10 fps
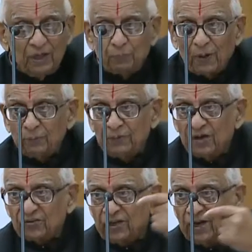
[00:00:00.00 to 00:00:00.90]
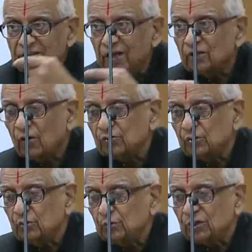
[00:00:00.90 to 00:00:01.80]
It permeates the entire
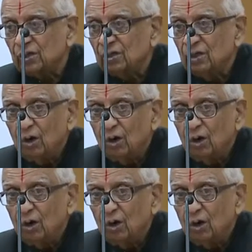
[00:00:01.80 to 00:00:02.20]
constitution.